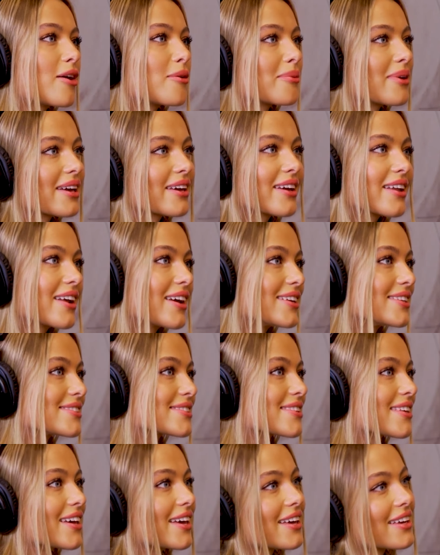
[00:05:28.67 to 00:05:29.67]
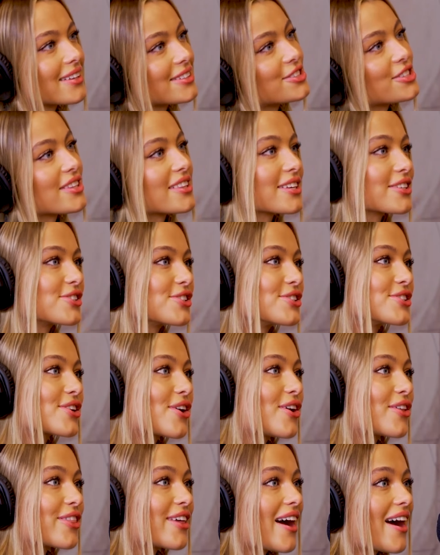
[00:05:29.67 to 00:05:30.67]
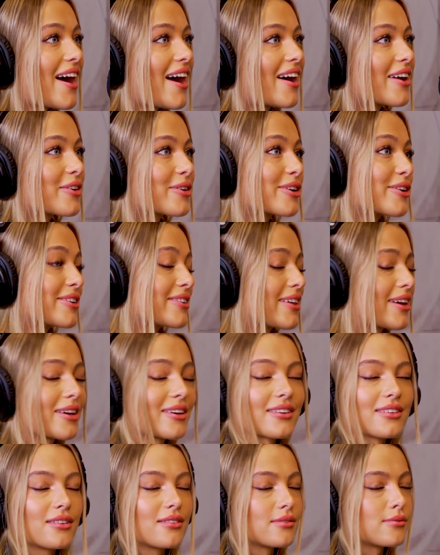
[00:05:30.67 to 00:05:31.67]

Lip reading: oh my goodness, like she thinks she's all that, or like